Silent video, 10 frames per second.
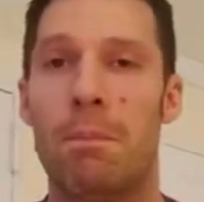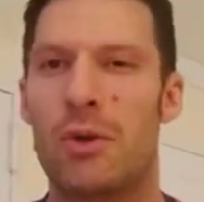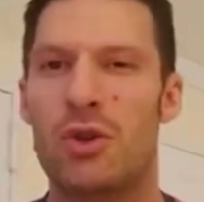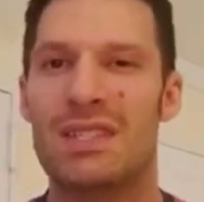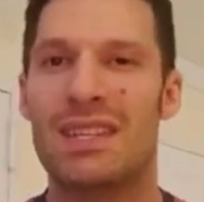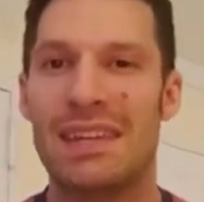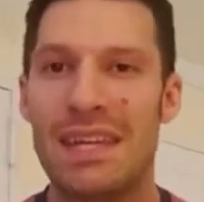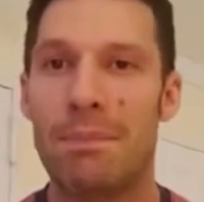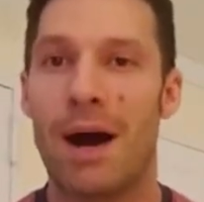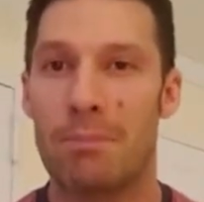but you just
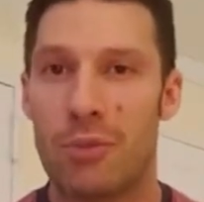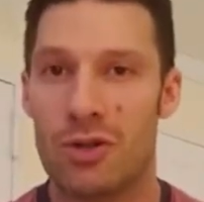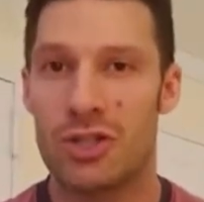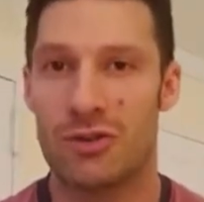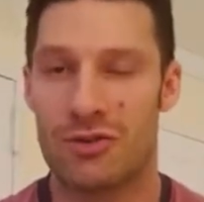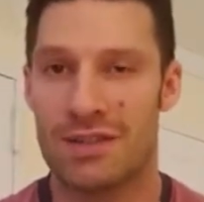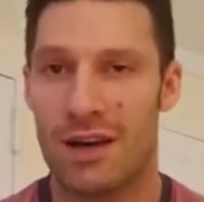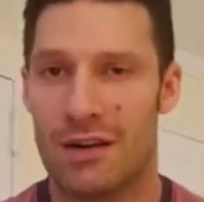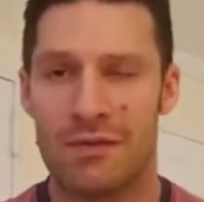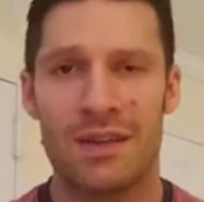keep on pushing
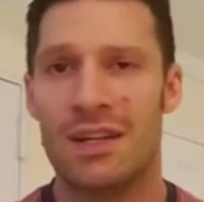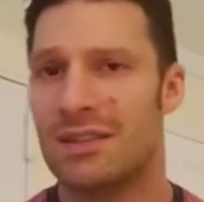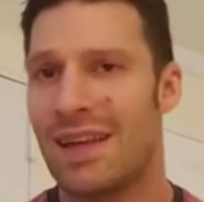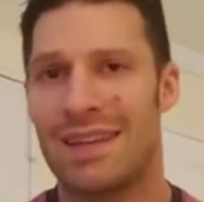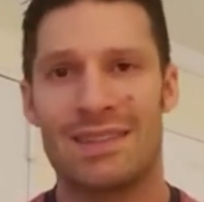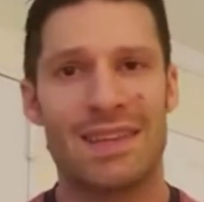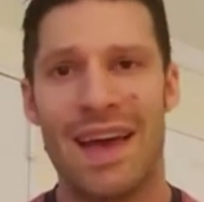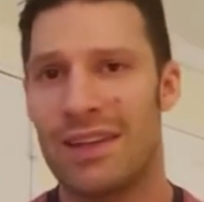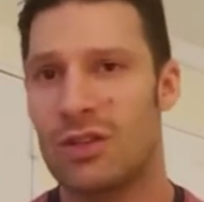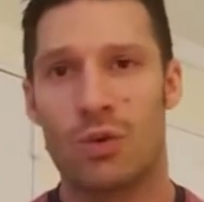yourself to that 10,